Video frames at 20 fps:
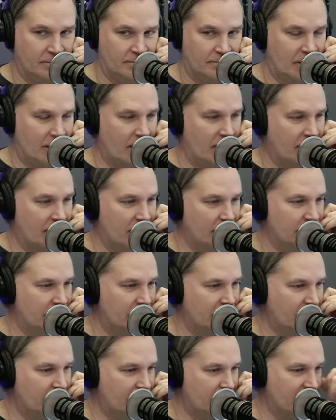All right, you
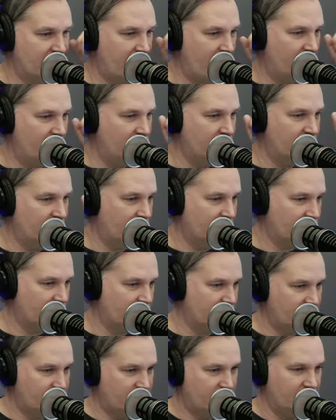too. There's Alan
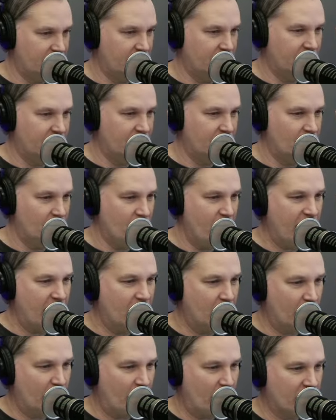Tuskus. He's a
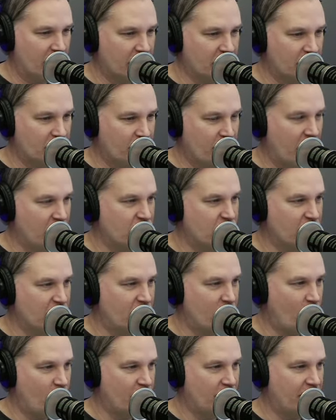makeup artist, project
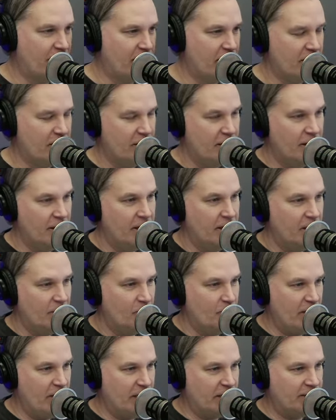coordinator,
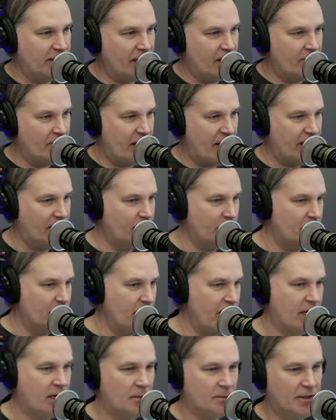big-time Hollywood
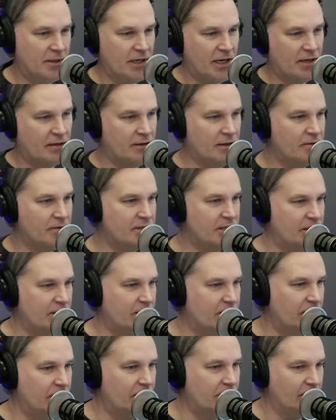makeup guy. Lives
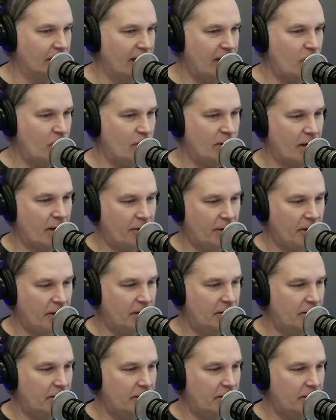in Lakewood, I think.